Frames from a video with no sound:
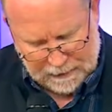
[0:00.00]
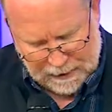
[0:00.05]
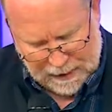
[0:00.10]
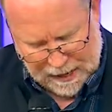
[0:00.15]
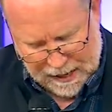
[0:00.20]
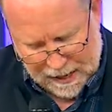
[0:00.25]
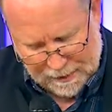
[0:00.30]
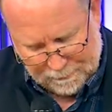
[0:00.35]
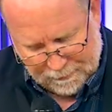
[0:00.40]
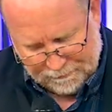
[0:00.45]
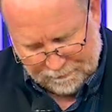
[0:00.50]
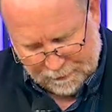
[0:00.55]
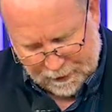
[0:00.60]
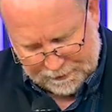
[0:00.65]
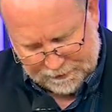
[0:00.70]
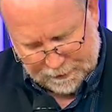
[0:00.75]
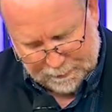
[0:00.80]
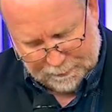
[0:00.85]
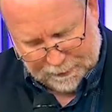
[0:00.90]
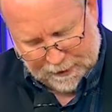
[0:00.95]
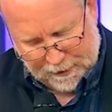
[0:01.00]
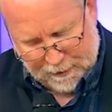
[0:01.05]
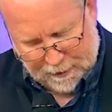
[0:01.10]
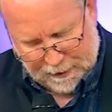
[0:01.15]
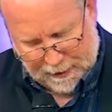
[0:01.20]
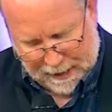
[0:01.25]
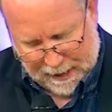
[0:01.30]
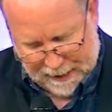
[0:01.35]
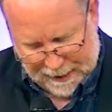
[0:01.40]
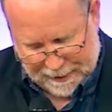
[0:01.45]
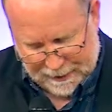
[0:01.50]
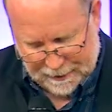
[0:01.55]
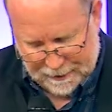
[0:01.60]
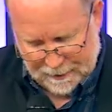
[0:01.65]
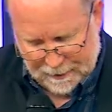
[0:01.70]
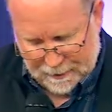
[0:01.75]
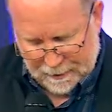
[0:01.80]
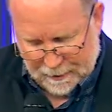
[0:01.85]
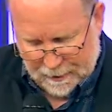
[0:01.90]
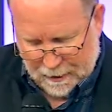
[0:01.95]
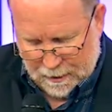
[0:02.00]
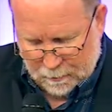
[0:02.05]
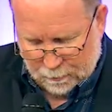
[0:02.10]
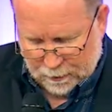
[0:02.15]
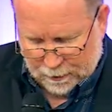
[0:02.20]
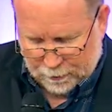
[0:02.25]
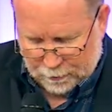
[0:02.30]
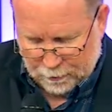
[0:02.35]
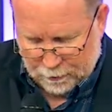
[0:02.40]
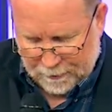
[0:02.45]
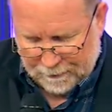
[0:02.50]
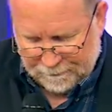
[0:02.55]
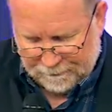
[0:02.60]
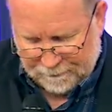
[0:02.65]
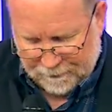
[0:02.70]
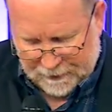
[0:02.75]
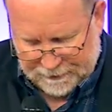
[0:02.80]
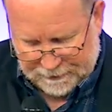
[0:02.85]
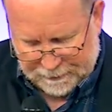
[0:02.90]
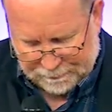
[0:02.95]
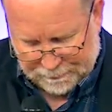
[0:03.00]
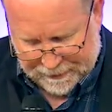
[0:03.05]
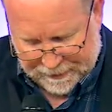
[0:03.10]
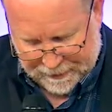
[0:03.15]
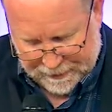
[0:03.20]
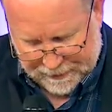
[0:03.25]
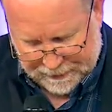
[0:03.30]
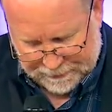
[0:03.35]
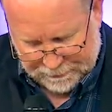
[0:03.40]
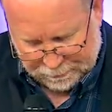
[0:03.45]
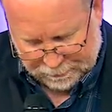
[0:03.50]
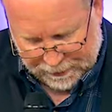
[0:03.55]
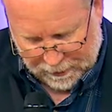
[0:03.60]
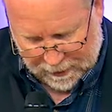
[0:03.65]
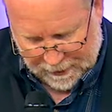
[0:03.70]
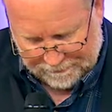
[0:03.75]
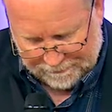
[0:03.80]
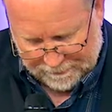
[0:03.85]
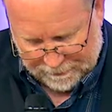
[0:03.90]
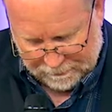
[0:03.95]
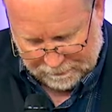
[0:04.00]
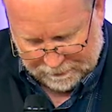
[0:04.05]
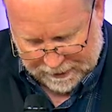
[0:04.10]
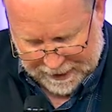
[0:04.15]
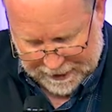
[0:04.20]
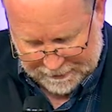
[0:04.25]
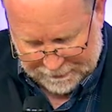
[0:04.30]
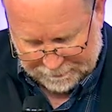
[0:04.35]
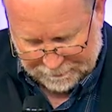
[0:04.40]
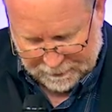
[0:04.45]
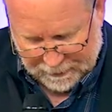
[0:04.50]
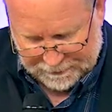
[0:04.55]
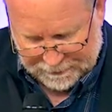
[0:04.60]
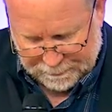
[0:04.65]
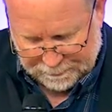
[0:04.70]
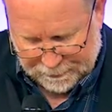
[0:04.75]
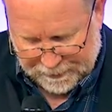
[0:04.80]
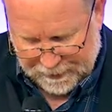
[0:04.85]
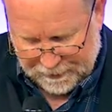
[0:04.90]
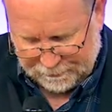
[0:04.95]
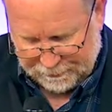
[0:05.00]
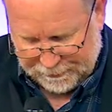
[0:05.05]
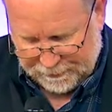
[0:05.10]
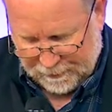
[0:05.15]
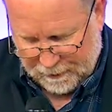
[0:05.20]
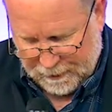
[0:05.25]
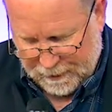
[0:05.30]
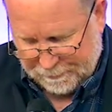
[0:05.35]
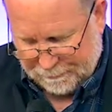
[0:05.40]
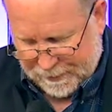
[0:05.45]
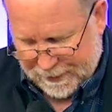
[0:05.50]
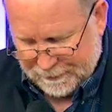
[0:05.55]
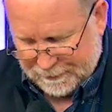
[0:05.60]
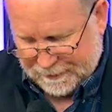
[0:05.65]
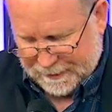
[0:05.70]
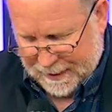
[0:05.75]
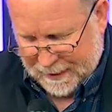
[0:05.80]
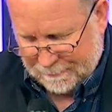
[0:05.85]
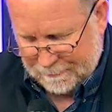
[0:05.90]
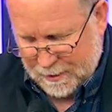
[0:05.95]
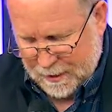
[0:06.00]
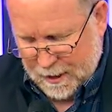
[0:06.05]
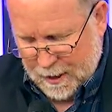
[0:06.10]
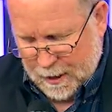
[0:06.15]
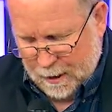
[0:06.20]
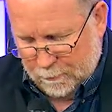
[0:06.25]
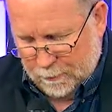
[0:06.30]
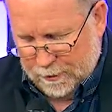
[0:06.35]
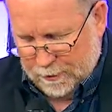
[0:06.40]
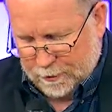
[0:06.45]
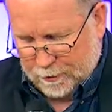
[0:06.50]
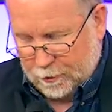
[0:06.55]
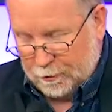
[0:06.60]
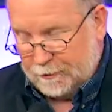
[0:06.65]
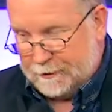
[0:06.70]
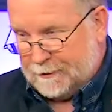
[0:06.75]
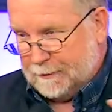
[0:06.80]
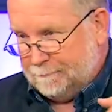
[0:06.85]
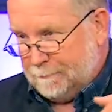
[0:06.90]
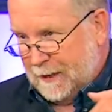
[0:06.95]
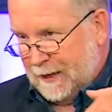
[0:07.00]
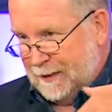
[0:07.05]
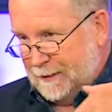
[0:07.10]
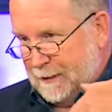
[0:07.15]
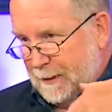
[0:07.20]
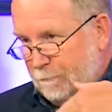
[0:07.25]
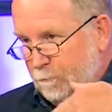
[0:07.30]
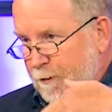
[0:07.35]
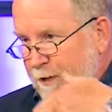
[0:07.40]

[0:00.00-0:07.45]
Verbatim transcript: I'm a foster parent. I recruited foster parents. We often raise foster parents. We talk about them. We recruit by them.